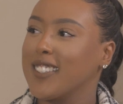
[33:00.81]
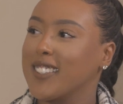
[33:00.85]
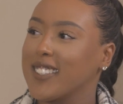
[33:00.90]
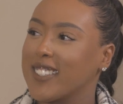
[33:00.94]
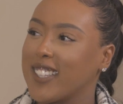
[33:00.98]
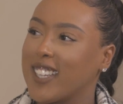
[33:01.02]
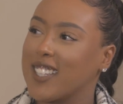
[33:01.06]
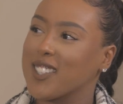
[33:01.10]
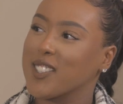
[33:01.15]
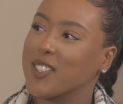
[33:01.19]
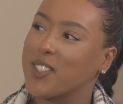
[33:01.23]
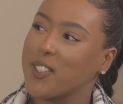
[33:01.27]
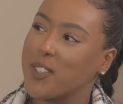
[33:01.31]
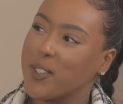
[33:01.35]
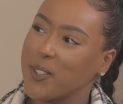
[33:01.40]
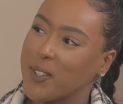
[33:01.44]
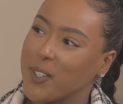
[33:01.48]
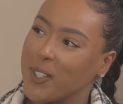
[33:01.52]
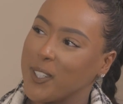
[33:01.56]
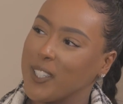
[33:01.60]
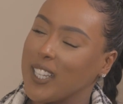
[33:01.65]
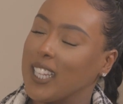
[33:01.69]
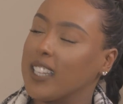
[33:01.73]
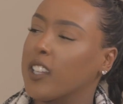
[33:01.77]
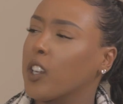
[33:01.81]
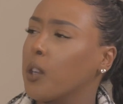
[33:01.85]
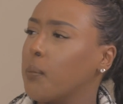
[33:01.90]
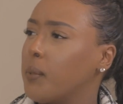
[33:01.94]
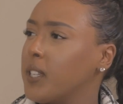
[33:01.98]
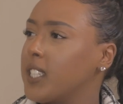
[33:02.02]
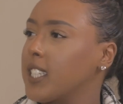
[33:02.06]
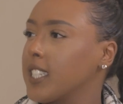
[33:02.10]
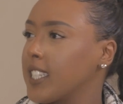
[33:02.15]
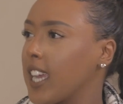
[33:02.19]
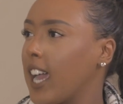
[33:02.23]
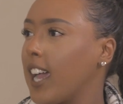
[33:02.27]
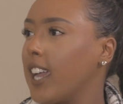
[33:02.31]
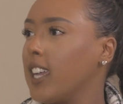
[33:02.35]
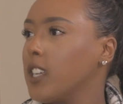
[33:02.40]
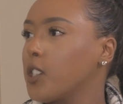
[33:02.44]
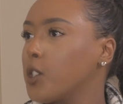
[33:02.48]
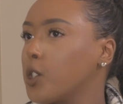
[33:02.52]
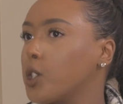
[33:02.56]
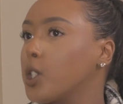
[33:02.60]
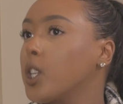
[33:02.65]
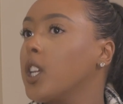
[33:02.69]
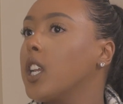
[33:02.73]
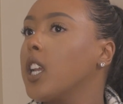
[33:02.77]
that's cool, a little bit
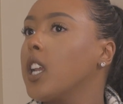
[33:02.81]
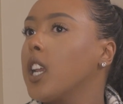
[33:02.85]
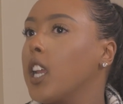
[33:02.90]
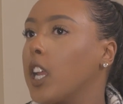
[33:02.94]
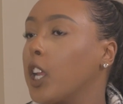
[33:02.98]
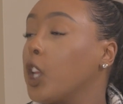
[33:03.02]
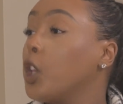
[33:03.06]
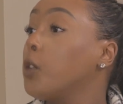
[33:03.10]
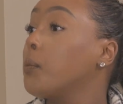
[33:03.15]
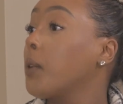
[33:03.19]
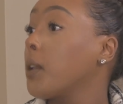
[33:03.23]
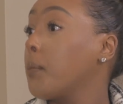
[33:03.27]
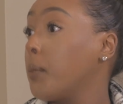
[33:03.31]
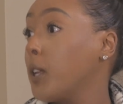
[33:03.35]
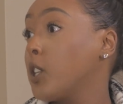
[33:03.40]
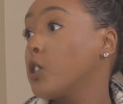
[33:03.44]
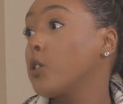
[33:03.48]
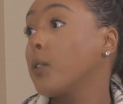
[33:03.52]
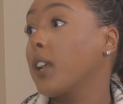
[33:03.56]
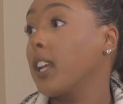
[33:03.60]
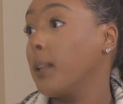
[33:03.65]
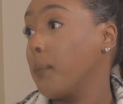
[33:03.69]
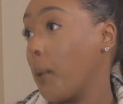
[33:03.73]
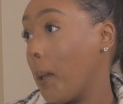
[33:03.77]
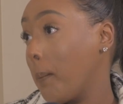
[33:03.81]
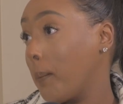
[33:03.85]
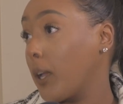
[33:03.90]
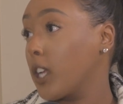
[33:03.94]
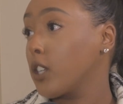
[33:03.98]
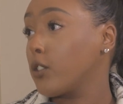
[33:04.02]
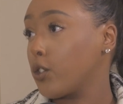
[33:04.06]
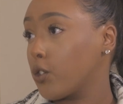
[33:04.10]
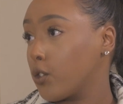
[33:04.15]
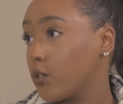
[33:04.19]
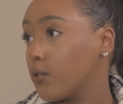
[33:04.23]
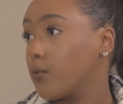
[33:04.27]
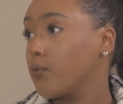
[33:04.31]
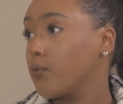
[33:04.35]
detached, you might be doing a bit much.